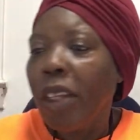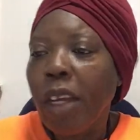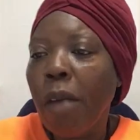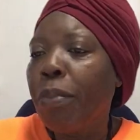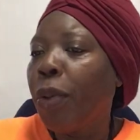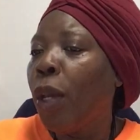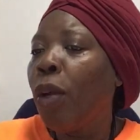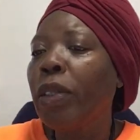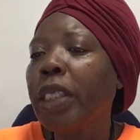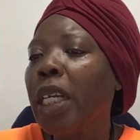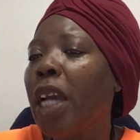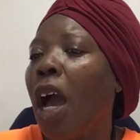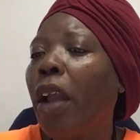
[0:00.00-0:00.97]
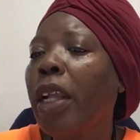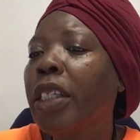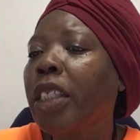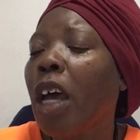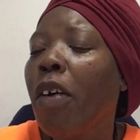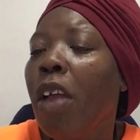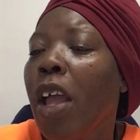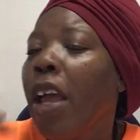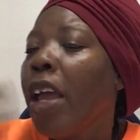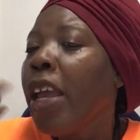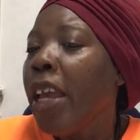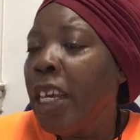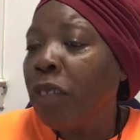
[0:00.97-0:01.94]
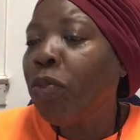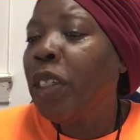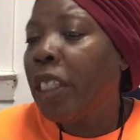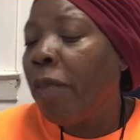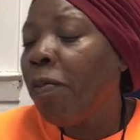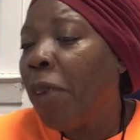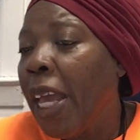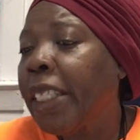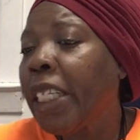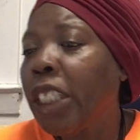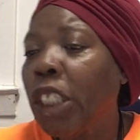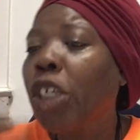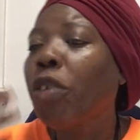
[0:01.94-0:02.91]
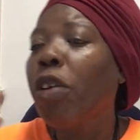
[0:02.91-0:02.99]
Computers and all this stuff, it was invented to